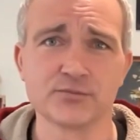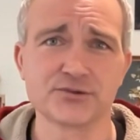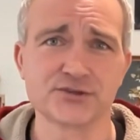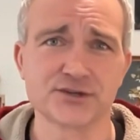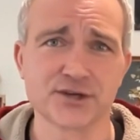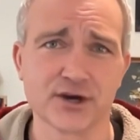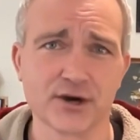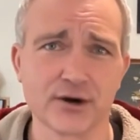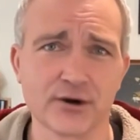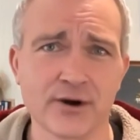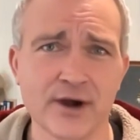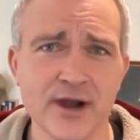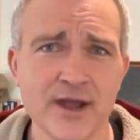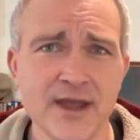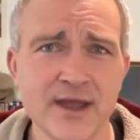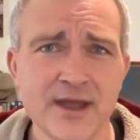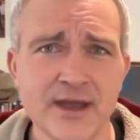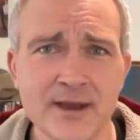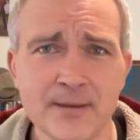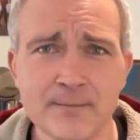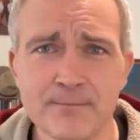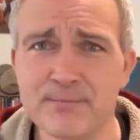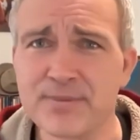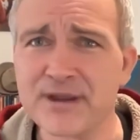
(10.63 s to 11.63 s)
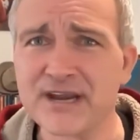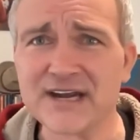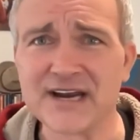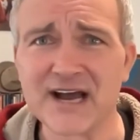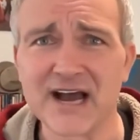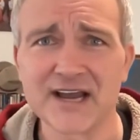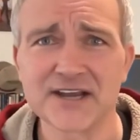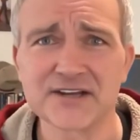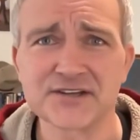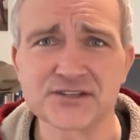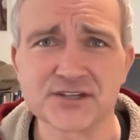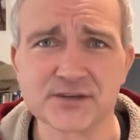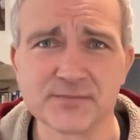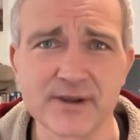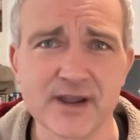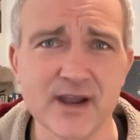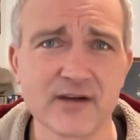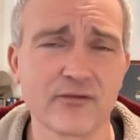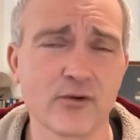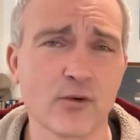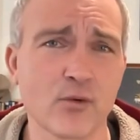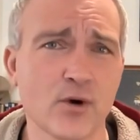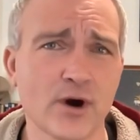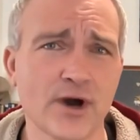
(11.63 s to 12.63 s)
So be nice to me,
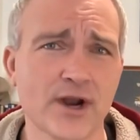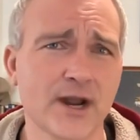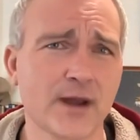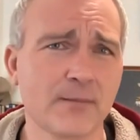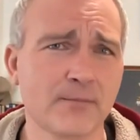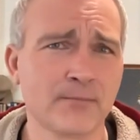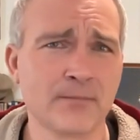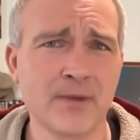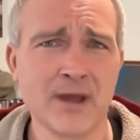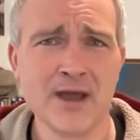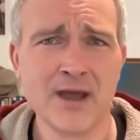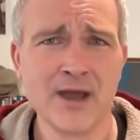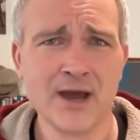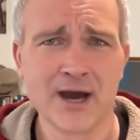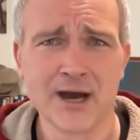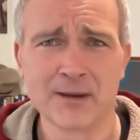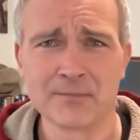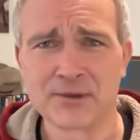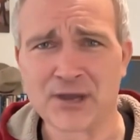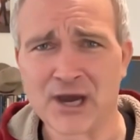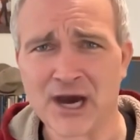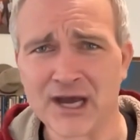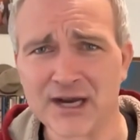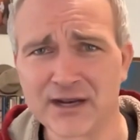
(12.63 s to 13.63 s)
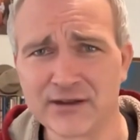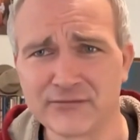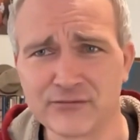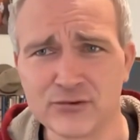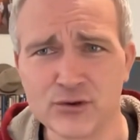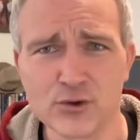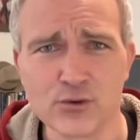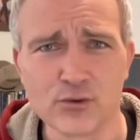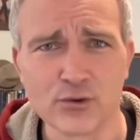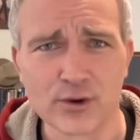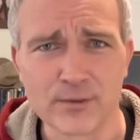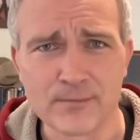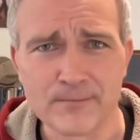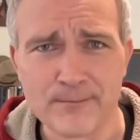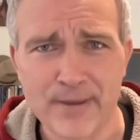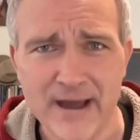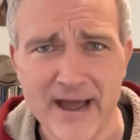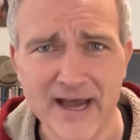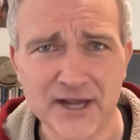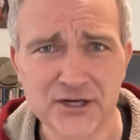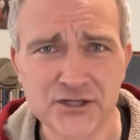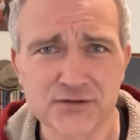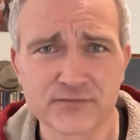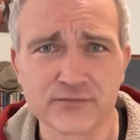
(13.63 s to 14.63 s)
everyone. I'm I'm kind of new and
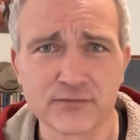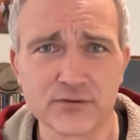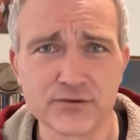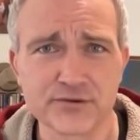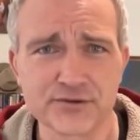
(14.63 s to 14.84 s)
bashful.